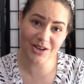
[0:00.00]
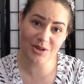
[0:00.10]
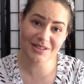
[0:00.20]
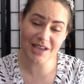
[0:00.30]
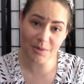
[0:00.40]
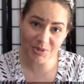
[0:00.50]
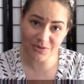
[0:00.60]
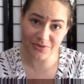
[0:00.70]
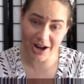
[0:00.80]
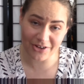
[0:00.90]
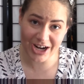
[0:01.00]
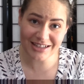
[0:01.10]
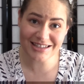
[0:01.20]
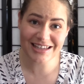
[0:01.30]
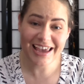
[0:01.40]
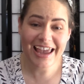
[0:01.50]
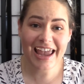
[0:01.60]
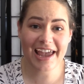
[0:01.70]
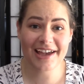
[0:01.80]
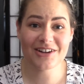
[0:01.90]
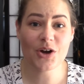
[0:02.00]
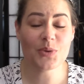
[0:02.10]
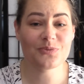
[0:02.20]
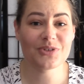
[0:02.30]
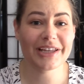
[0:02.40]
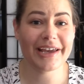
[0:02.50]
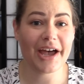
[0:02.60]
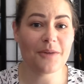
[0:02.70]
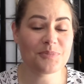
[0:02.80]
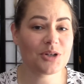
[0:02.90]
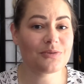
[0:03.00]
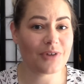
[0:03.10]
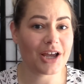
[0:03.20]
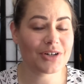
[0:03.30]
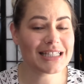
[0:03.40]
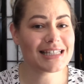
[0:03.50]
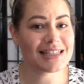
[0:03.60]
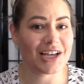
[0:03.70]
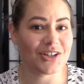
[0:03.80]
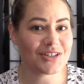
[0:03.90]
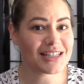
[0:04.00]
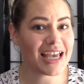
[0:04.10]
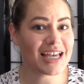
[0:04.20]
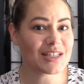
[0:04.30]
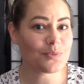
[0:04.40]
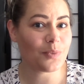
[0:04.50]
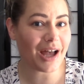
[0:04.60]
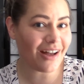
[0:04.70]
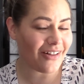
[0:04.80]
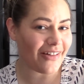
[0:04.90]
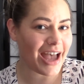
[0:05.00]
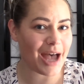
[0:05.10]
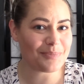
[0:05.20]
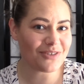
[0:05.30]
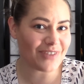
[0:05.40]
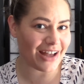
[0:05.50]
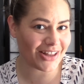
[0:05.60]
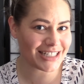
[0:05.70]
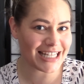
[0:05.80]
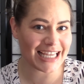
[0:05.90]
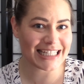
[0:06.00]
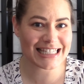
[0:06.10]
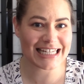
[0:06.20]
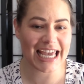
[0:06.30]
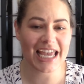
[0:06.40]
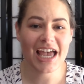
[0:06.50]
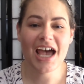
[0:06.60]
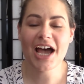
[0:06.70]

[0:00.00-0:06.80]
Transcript: sample fragrance and hopefully up your fragrance sales as well. Happy Valentine's Day.